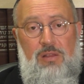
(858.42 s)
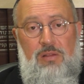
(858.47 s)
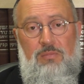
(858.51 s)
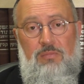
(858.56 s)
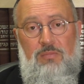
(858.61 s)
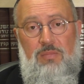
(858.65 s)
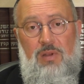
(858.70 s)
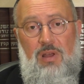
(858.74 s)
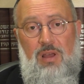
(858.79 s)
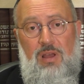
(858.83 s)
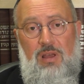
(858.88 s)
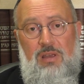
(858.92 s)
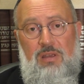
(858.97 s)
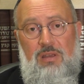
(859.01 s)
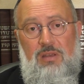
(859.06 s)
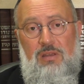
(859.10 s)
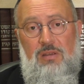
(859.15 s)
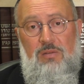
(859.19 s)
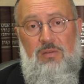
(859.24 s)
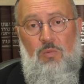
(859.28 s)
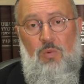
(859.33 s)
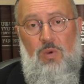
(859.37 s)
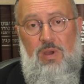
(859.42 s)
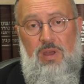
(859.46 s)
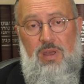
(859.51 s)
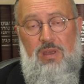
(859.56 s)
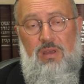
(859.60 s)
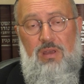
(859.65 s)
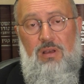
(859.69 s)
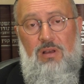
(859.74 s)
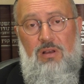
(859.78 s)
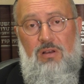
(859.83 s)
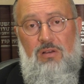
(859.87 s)
by
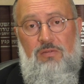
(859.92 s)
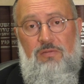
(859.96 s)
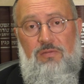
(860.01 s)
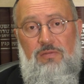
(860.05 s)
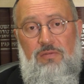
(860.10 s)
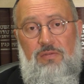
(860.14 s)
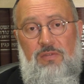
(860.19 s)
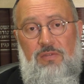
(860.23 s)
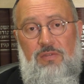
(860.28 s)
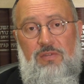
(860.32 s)
way of